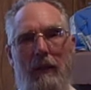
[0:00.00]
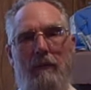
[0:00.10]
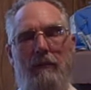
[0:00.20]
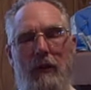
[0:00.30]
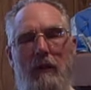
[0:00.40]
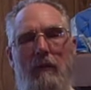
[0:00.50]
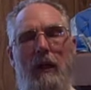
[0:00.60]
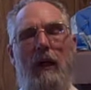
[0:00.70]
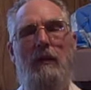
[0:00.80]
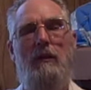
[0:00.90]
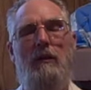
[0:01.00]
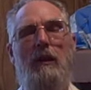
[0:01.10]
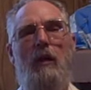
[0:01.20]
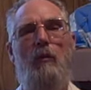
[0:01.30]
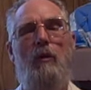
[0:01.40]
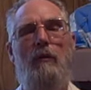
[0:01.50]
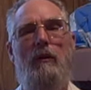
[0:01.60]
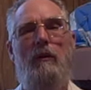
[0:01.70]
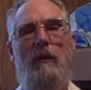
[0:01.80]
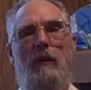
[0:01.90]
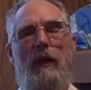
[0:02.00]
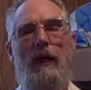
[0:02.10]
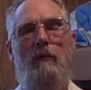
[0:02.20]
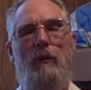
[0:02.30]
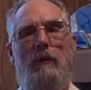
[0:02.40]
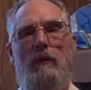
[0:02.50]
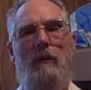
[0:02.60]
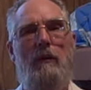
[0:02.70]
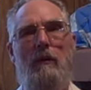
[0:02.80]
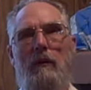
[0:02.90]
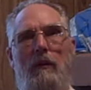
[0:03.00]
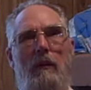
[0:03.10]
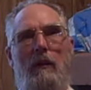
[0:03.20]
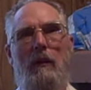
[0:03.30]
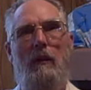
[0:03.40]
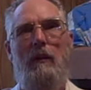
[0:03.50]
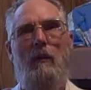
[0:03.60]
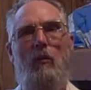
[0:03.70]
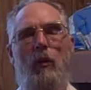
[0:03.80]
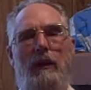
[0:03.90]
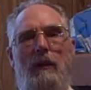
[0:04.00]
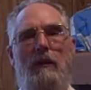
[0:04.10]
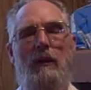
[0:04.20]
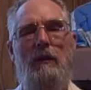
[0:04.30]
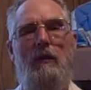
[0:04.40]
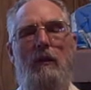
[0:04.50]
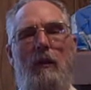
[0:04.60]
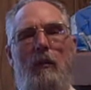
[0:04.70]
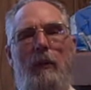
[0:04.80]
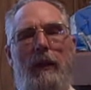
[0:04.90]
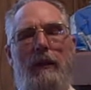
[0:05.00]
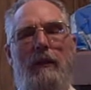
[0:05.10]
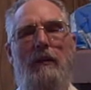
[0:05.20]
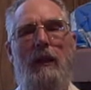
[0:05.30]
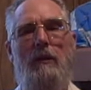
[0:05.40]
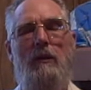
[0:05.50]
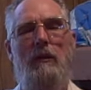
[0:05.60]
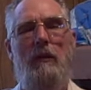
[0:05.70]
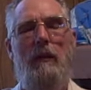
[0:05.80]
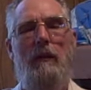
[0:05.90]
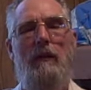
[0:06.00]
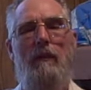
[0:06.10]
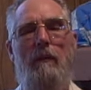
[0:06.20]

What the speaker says: The fear of God just came over her, that God was witnessing to her, paying attention to her.